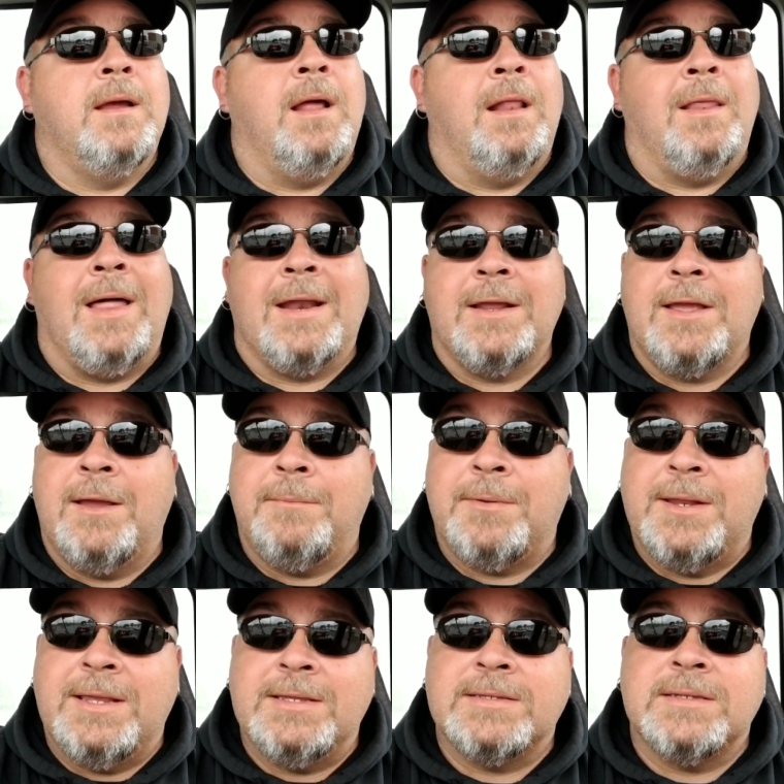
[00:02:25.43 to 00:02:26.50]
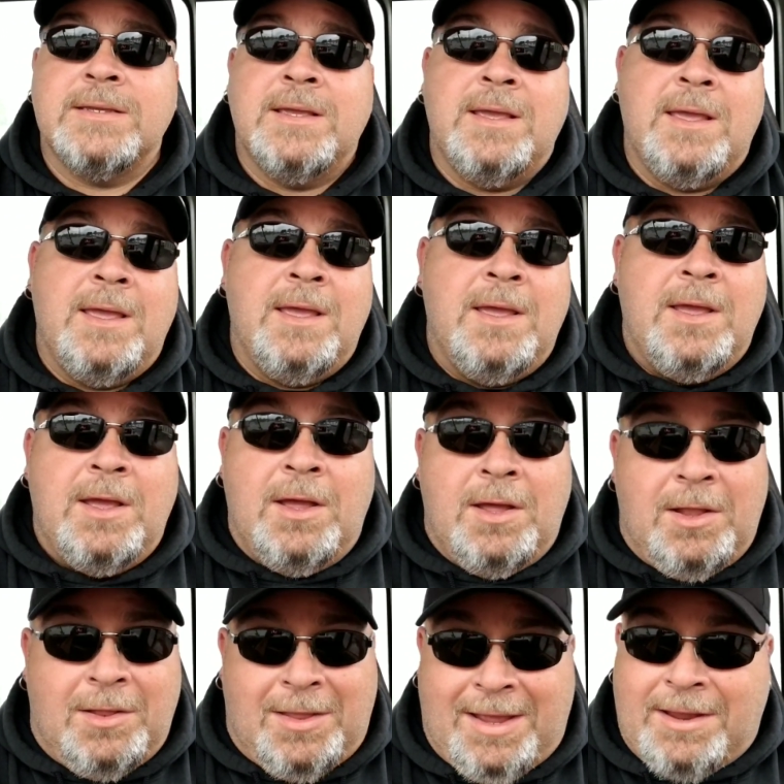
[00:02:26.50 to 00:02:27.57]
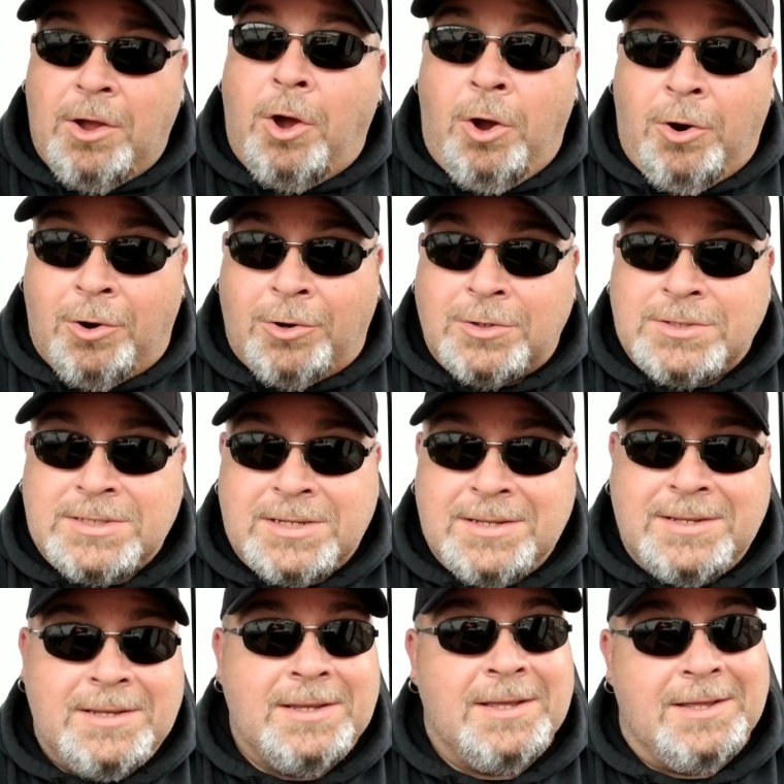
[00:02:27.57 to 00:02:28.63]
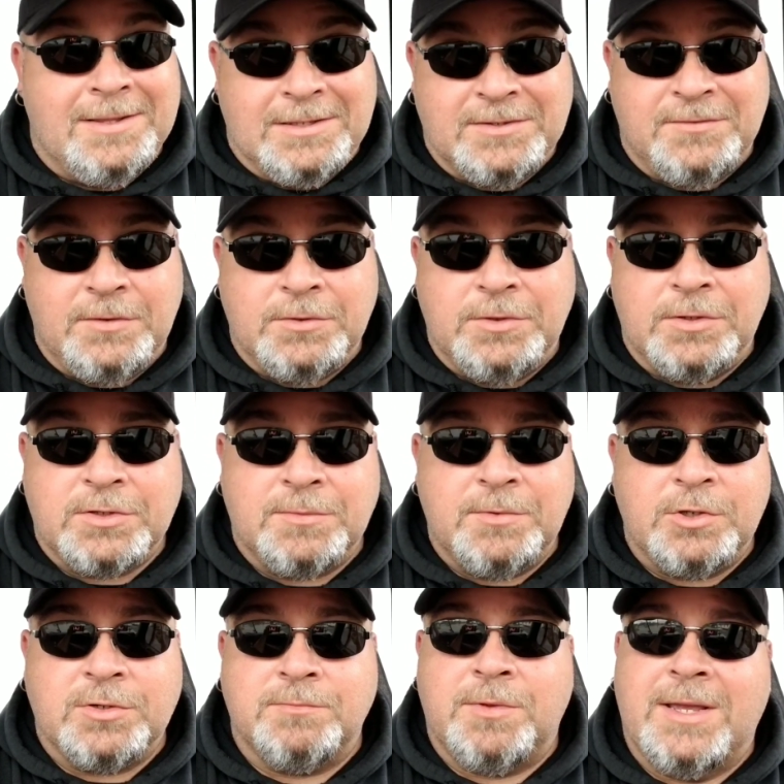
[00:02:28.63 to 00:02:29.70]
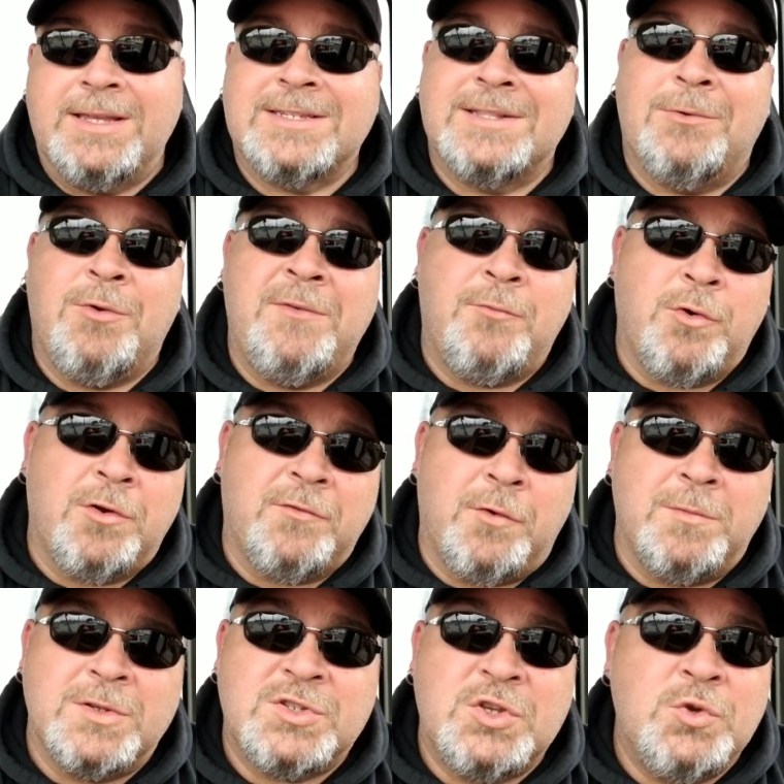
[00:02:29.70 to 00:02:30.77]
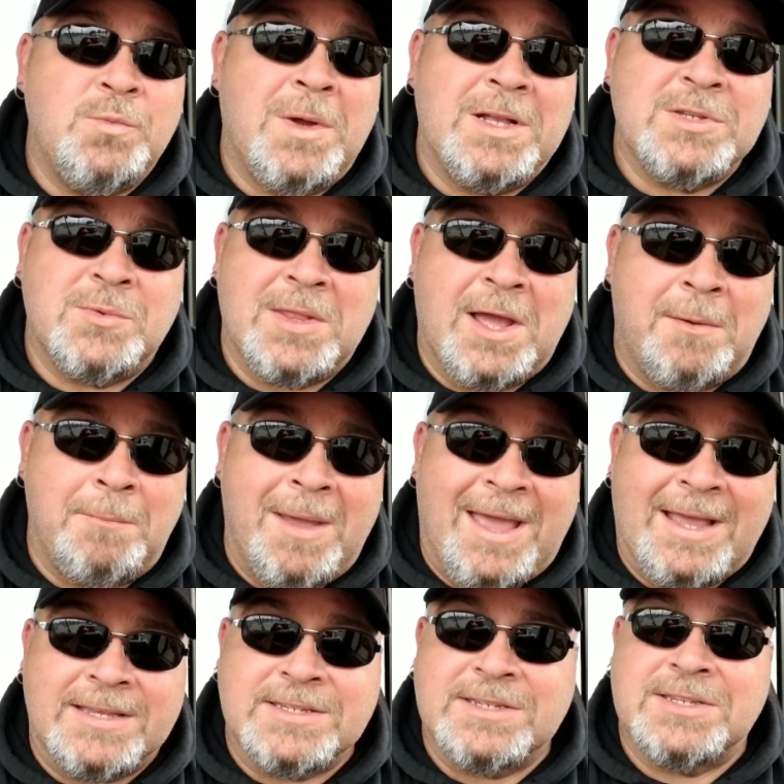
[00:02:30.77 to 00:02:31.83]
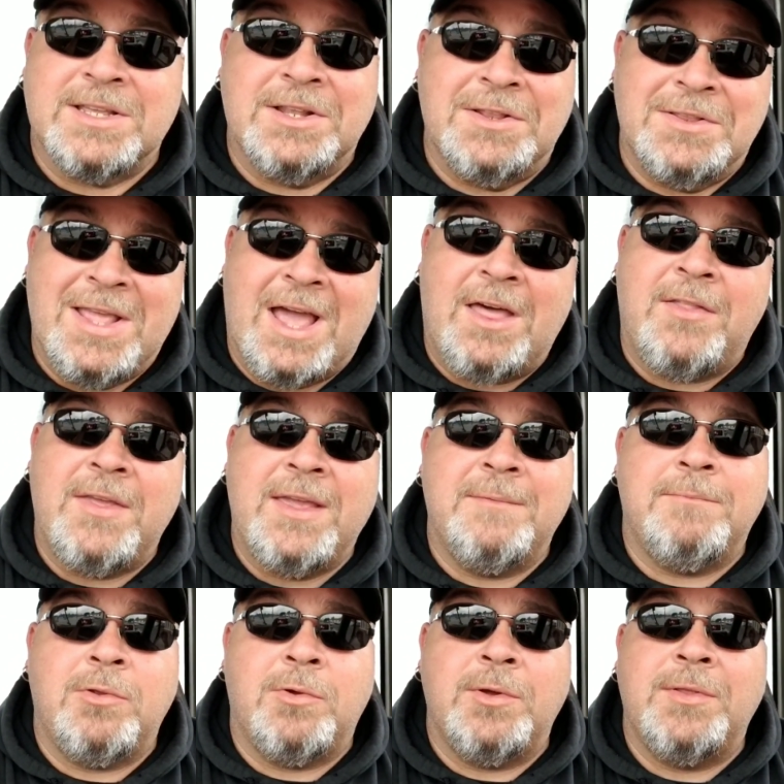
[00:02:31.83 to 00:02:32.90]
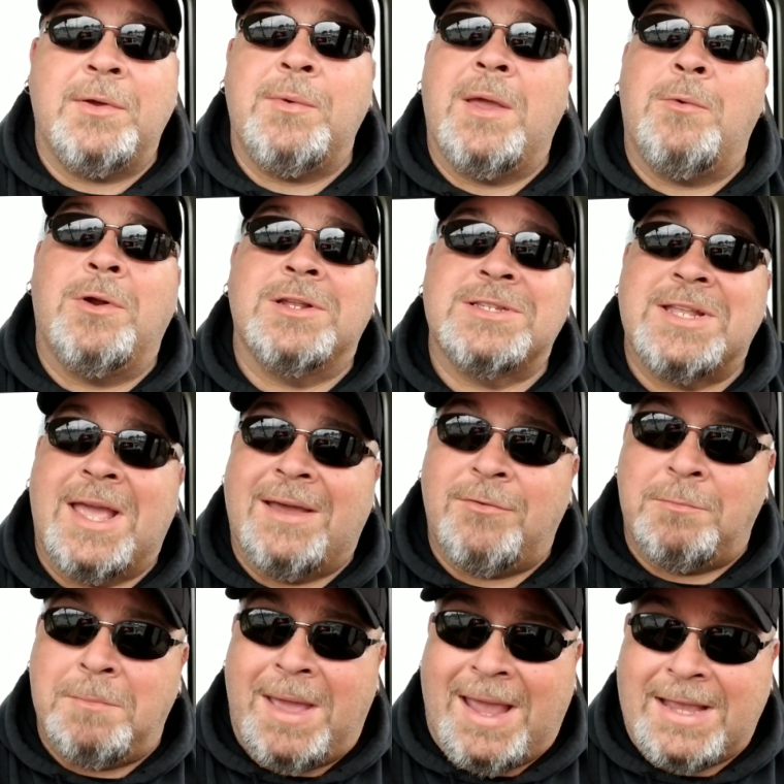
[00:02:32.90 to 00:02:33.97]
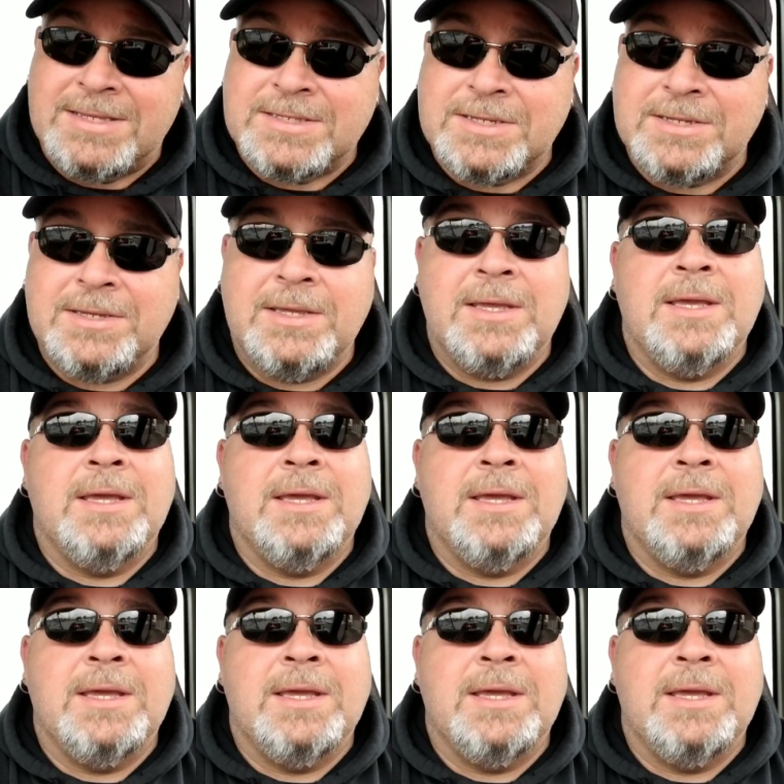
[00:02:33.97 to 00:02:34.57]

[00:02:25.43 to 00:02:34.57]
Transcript: A lot of companies like ours, this food distribution place, now we've worked for almost 2 months without masks. Now they employed that they want us to have a mask.